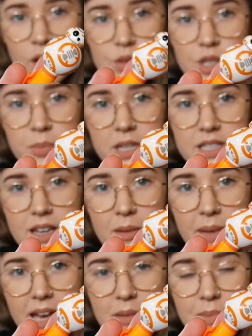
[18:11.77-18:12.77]
Also picked
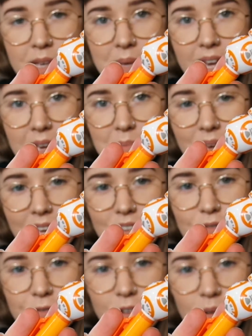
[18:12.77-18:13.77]
up a BB-8
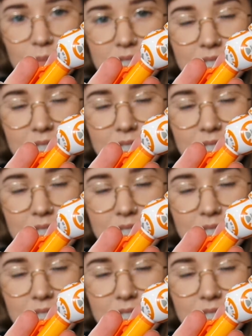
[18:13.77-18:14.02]
pen from the